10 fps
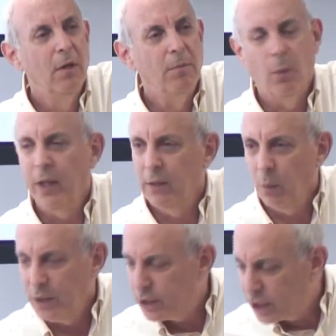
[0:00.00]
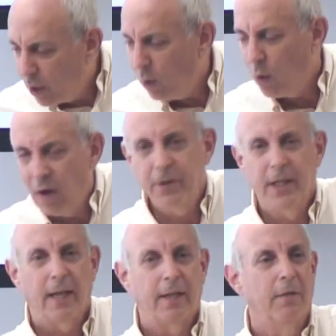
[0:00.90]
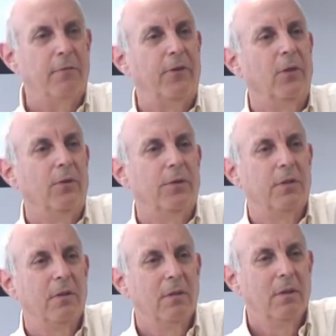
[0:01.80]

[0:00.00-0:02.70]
But we so often get confused